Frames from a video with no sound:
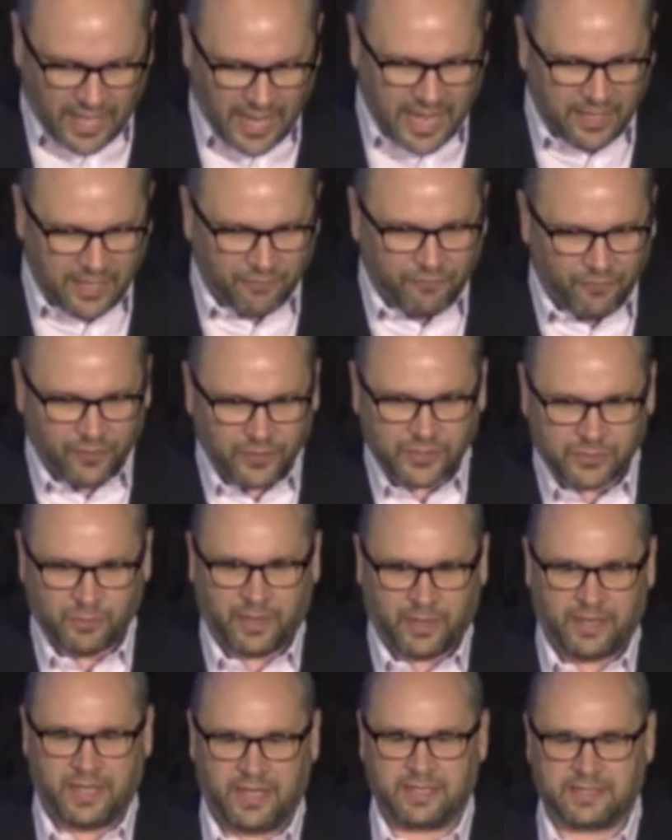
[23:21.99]
And the first
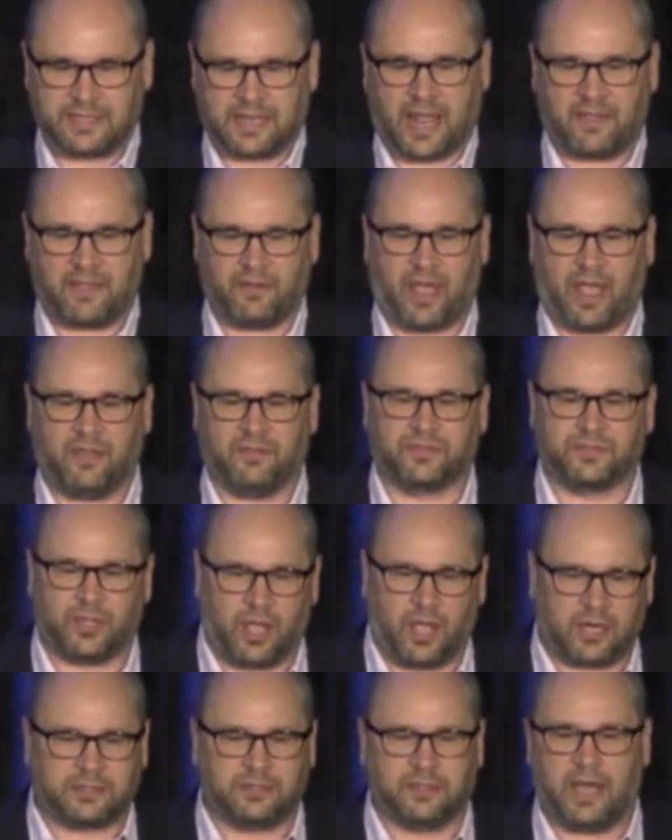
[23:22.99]
one is, and I've
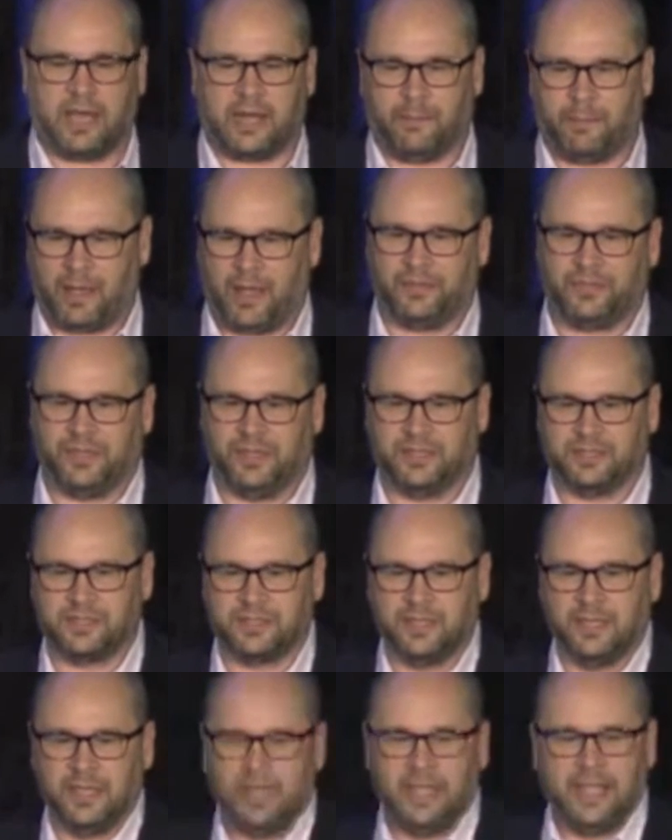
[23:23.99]
talked a lot about
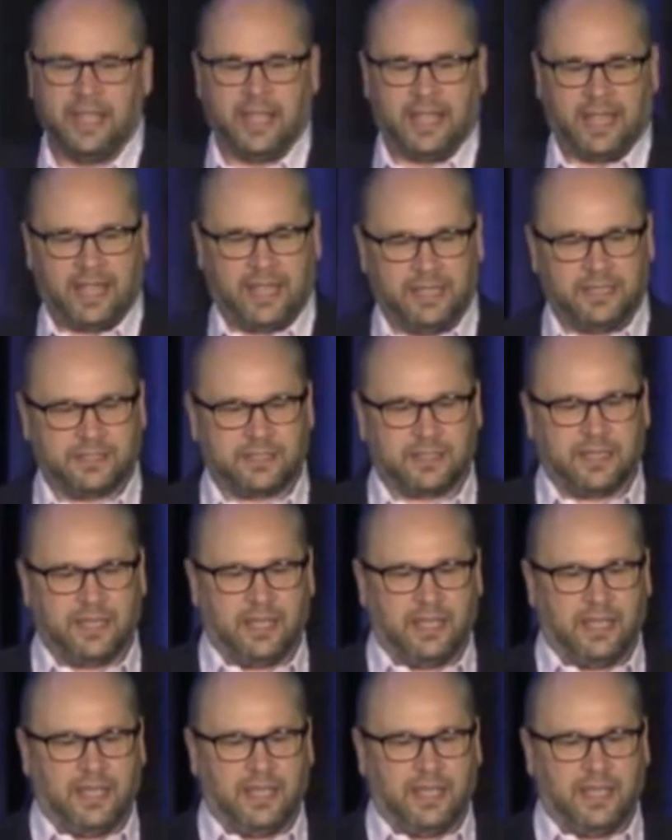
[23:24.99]
this, is